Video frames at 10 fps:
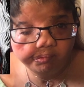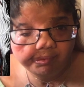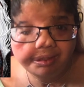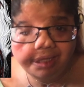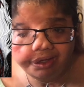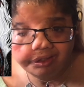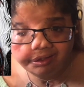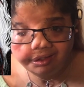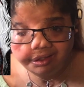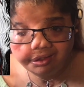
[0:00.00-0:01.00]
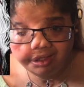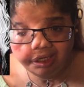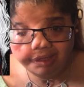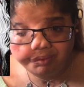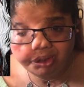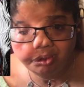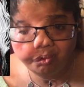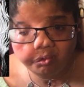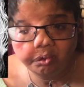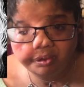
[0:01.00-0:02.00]
Zoe, they have a huge
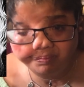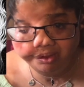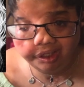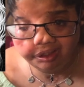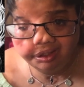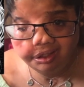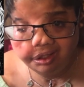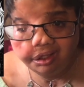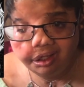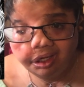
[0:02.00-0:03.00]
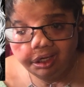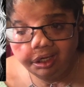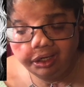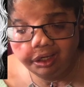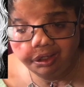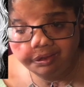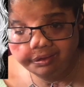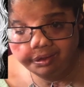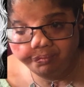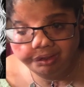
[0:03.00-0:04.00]
role to play in
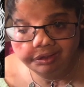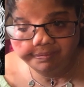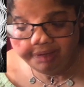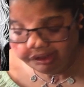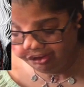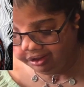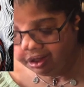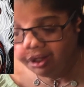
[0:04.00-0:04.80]
the Ring of Magic.